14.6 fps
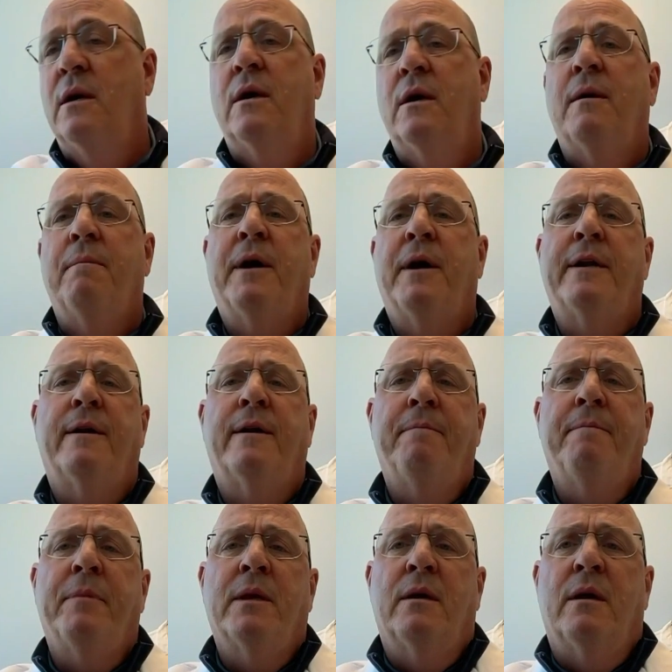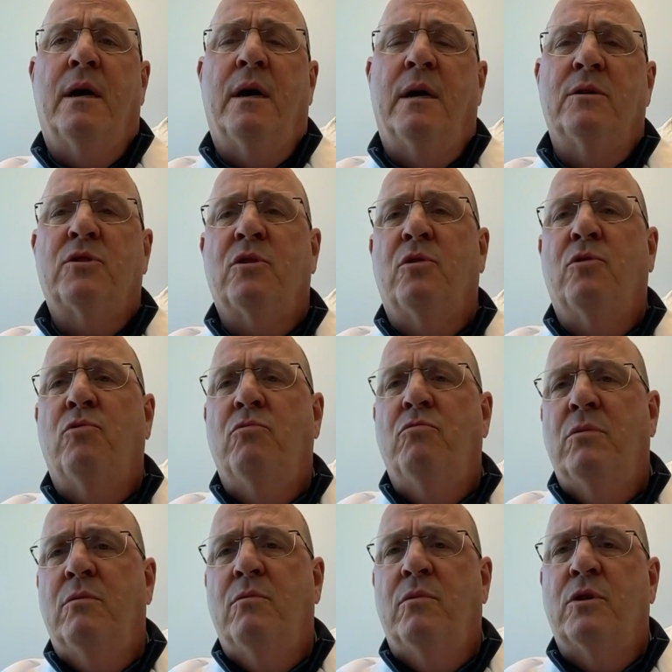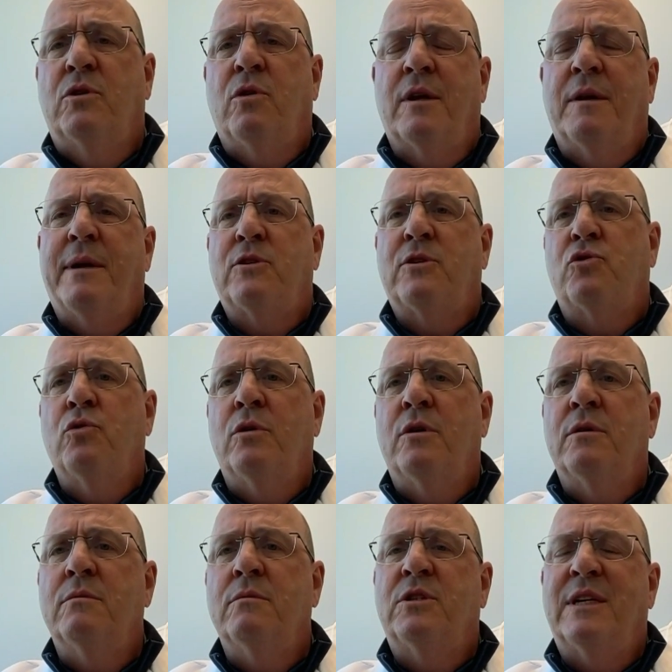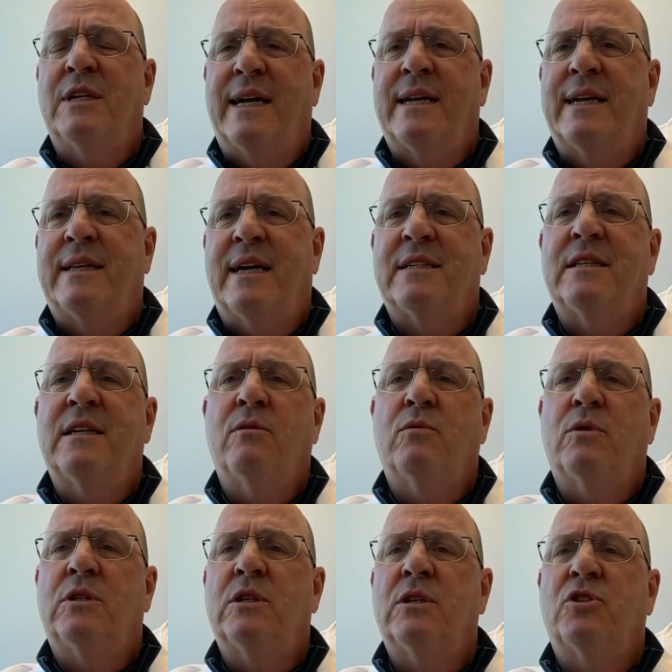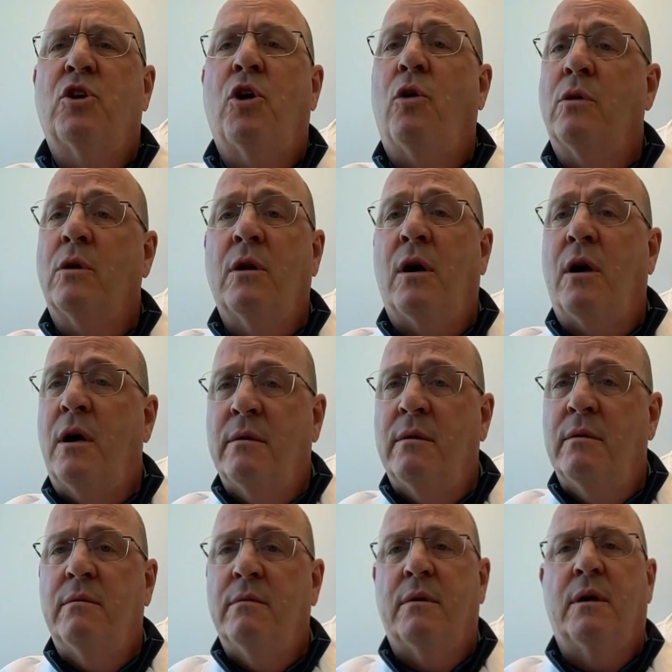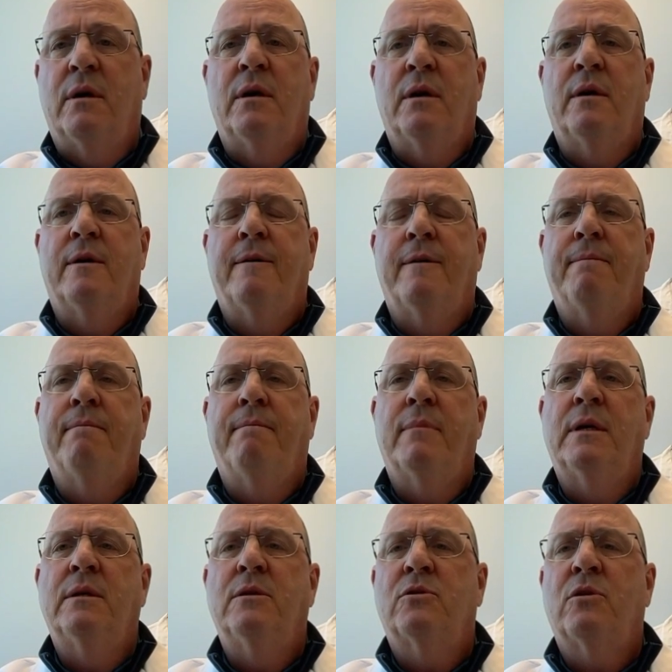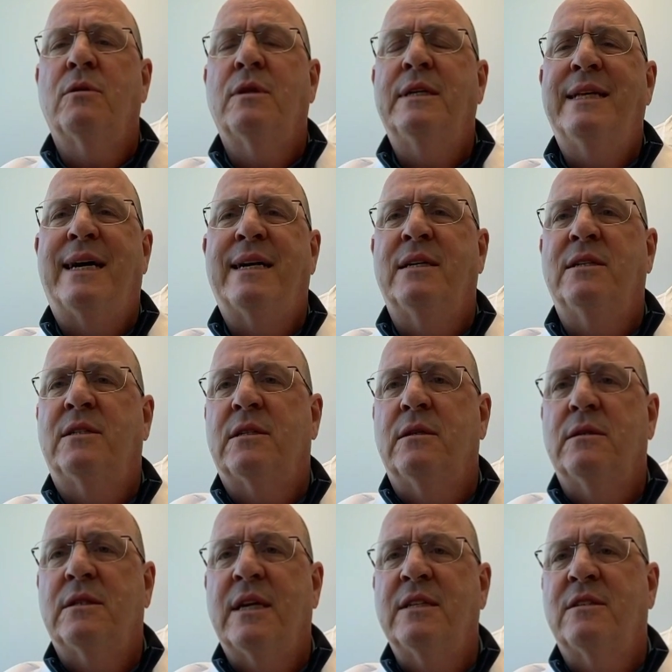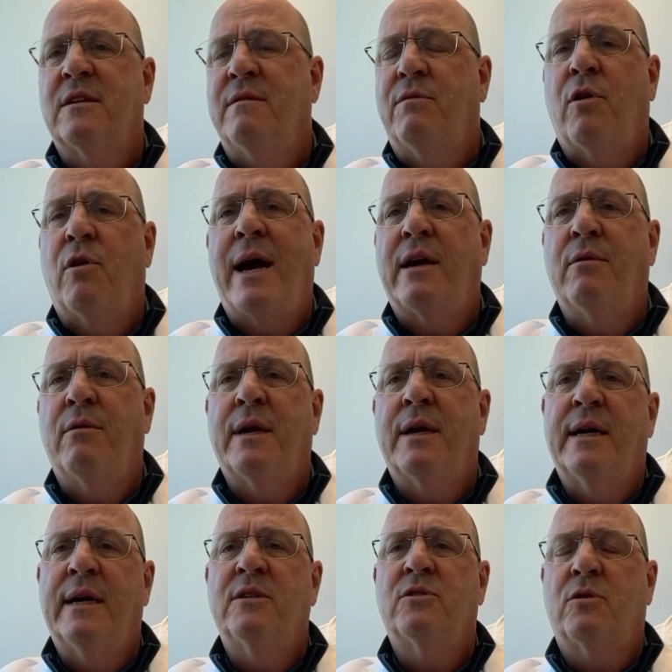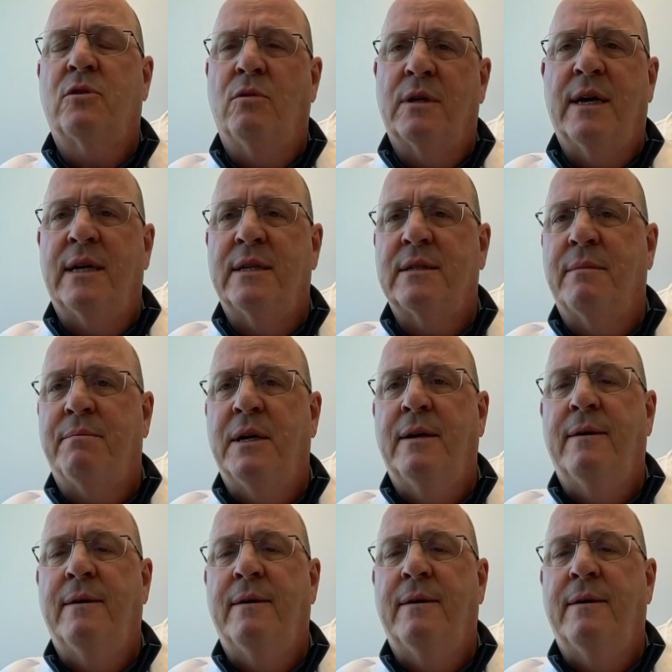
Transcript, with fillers: But uh, so we're talking about stool genetic testing, which is Cologuard. Mm-hmm. Um, certainly not as sensitive or accurate as colonoscopy.